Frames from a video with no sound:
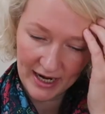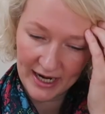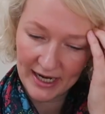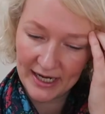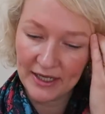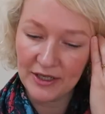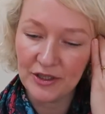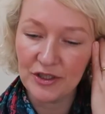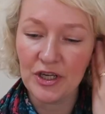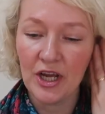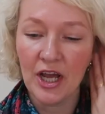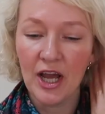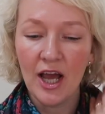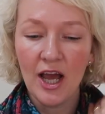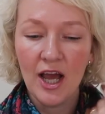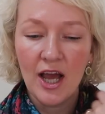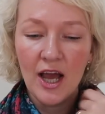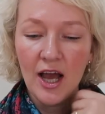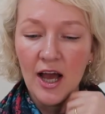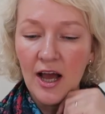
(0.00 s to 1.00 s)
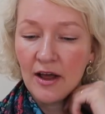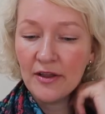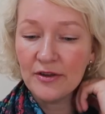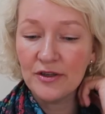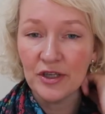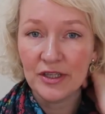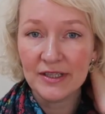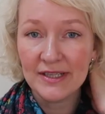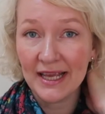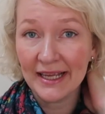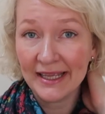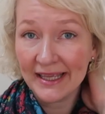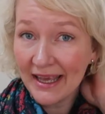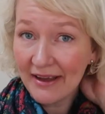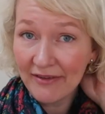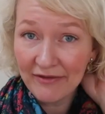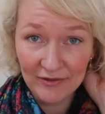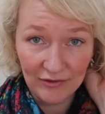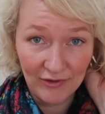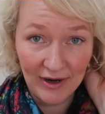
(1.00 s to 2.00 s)
range, uh, just their
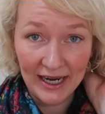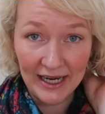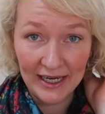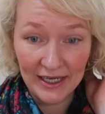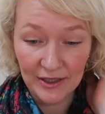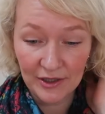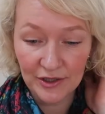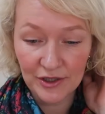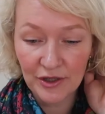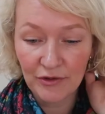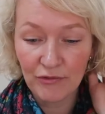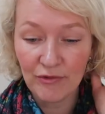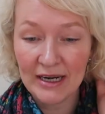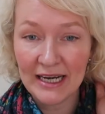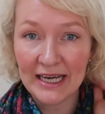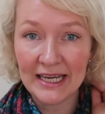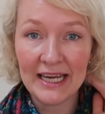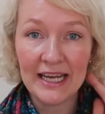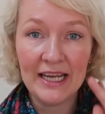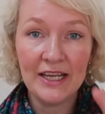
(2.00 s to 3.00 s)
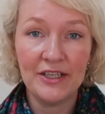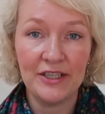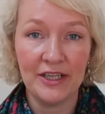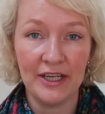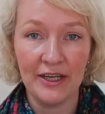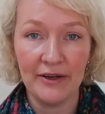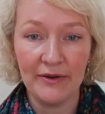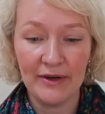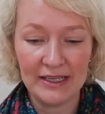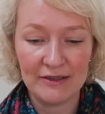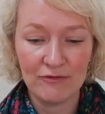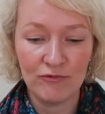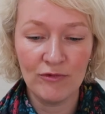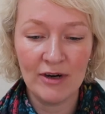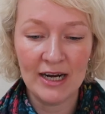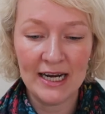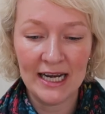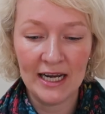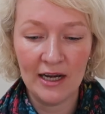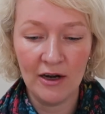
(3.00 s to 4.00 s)
gift range, you really need to. It's
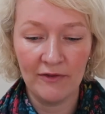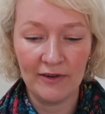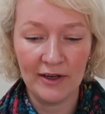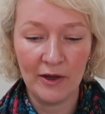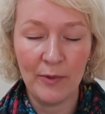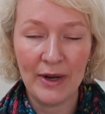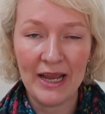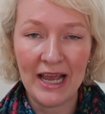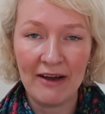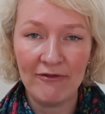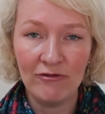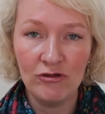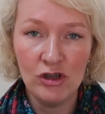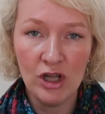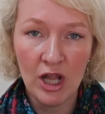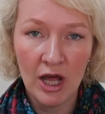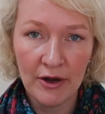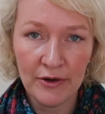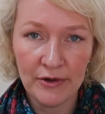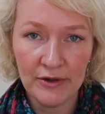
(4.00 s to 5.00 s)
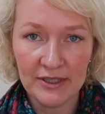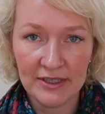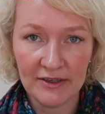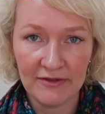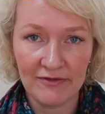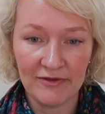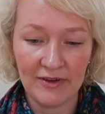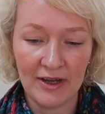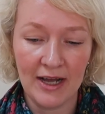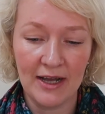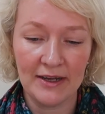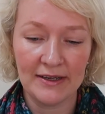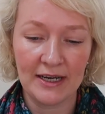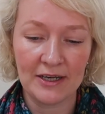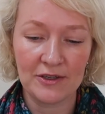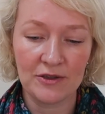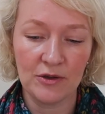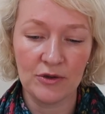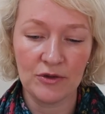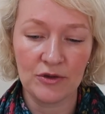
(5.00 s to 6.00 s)
really lovely. We have loads of uh,
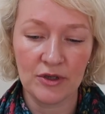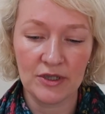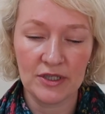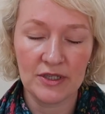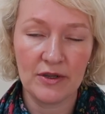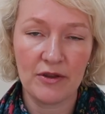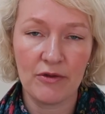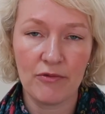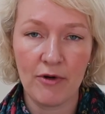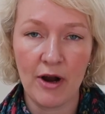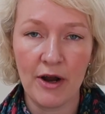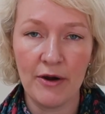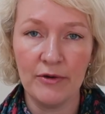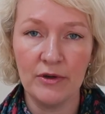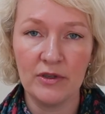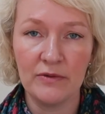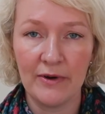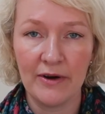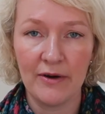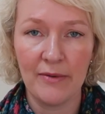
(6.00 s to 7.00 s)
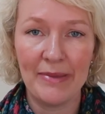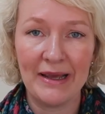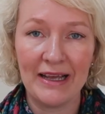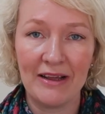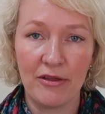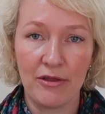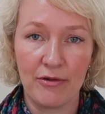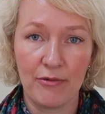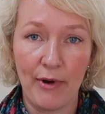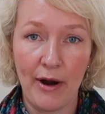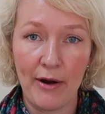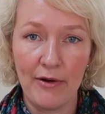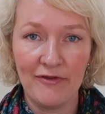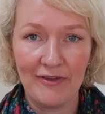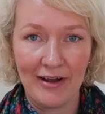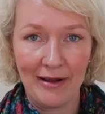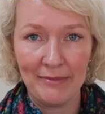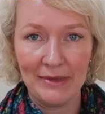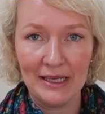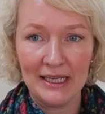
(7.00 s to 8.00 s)
National Trust throws. We're a big throw
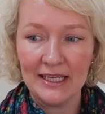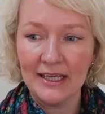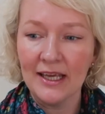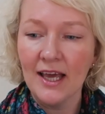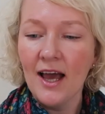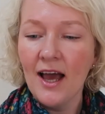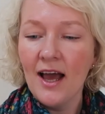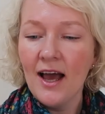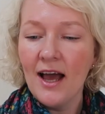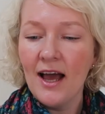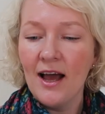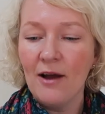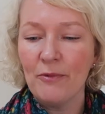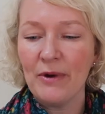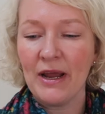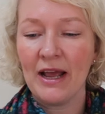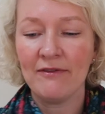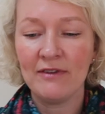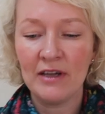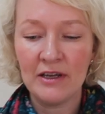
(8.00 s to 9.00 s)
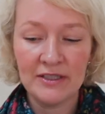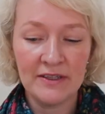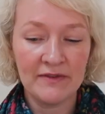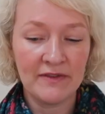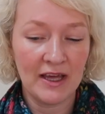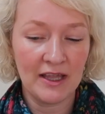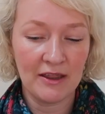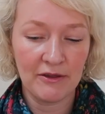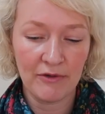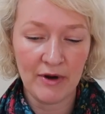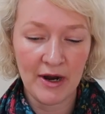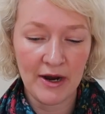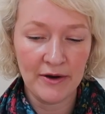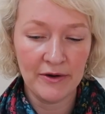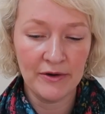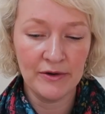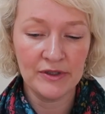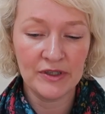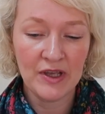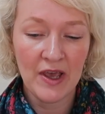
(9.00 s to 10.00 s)
family. Uh, we have loads of their
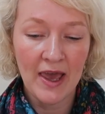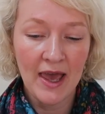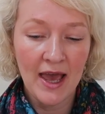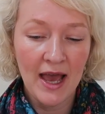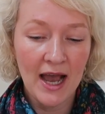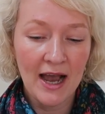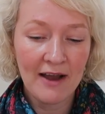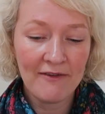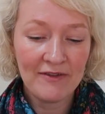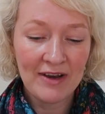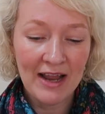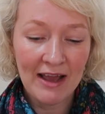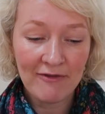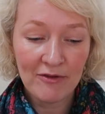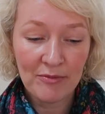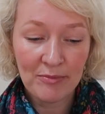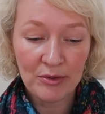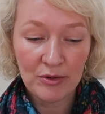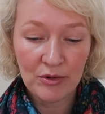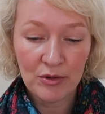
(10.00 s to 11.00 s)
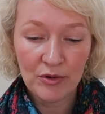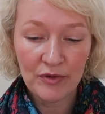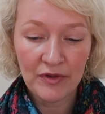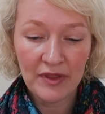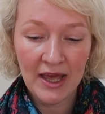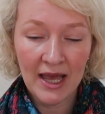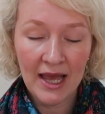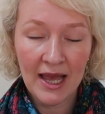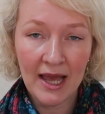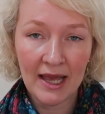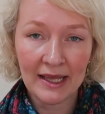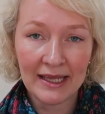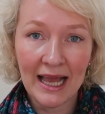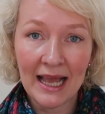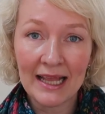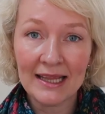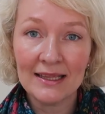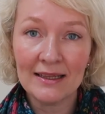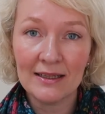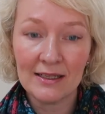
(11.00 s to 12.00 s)
throws. I've never bought their
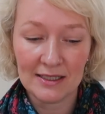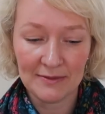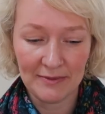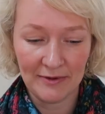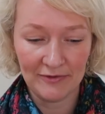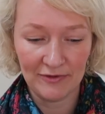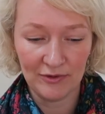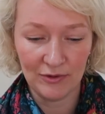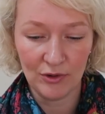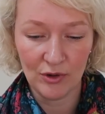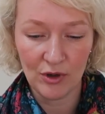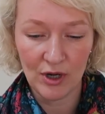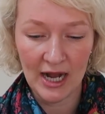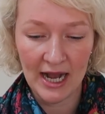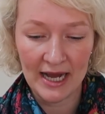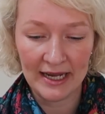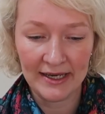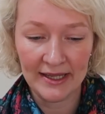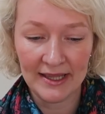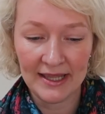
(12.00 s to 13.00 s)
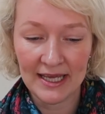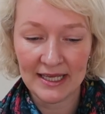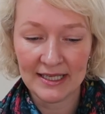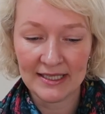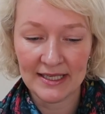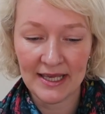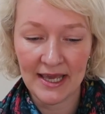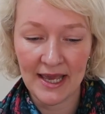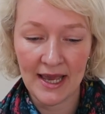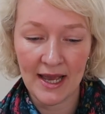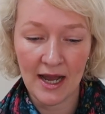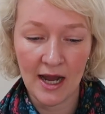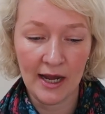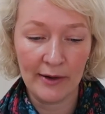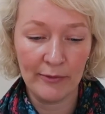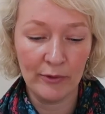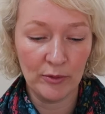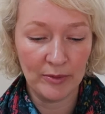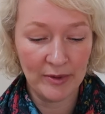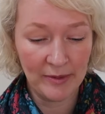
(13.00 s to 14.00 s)
candles before, and this year
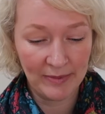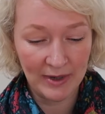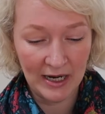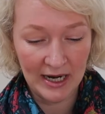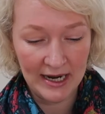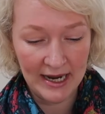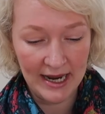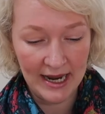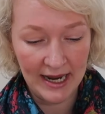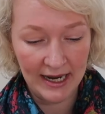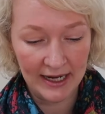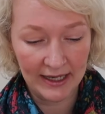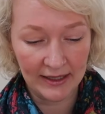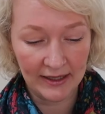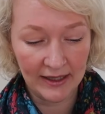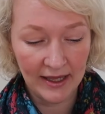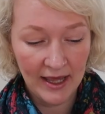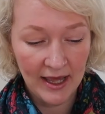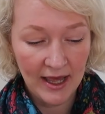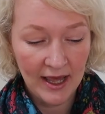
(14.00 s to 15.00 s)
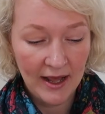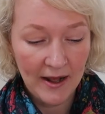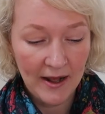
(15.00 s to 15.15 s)
I will be buying